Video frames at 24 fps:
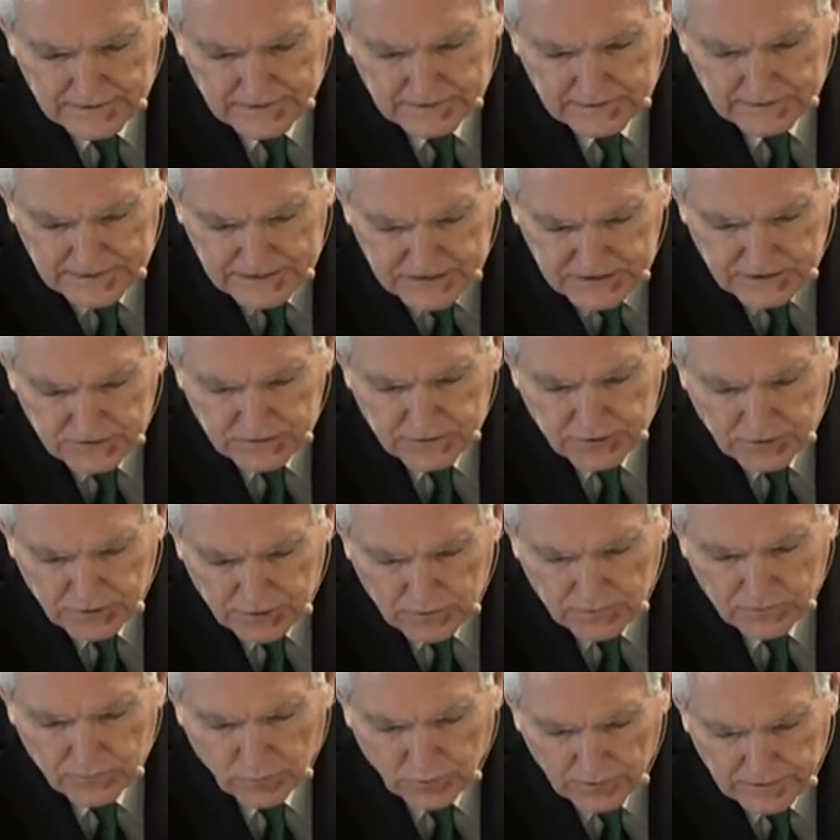listen to
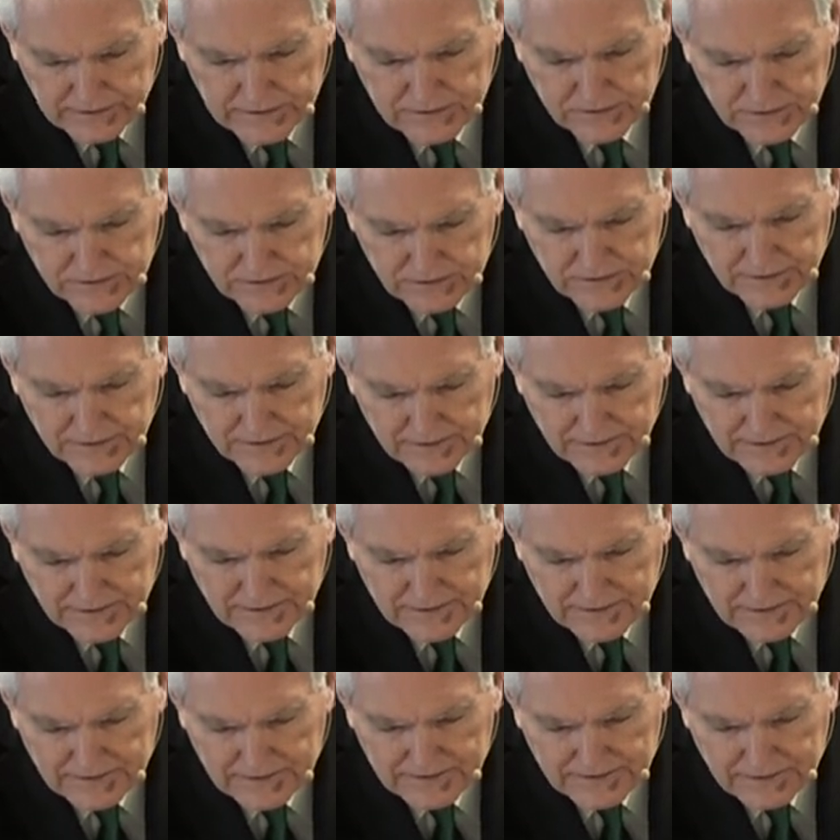your voice
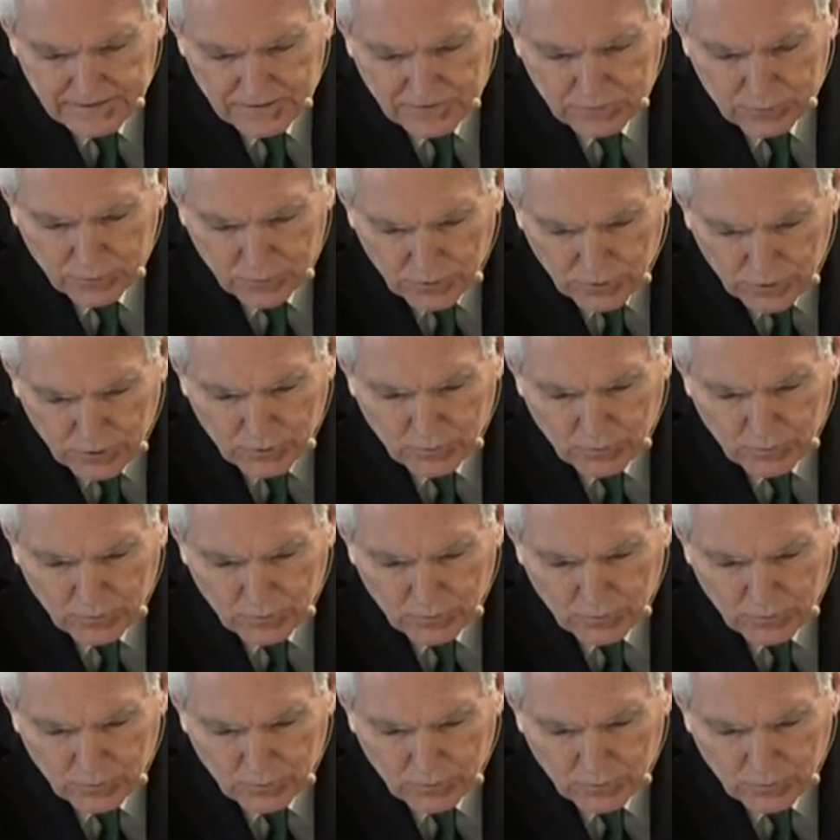through your